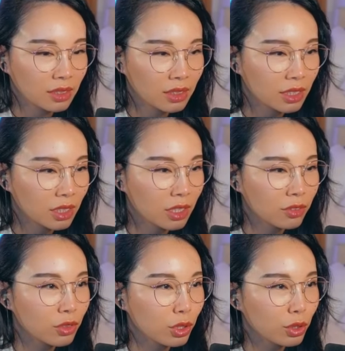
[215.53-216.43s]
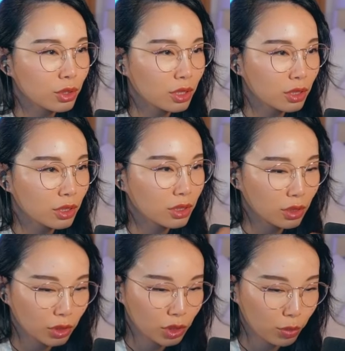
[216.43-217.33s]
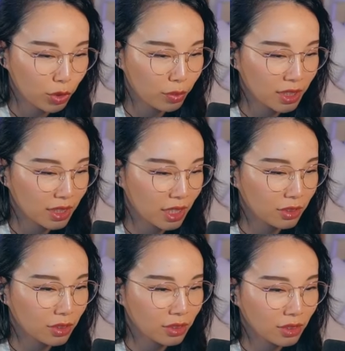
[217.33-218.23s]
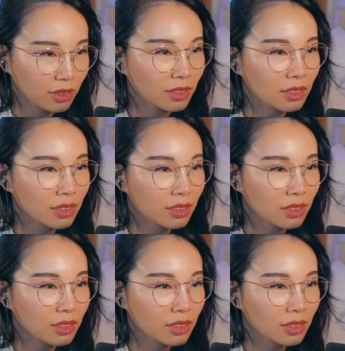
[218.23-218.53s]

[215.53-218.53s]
There's a lot of gold on, on top we're missing out on.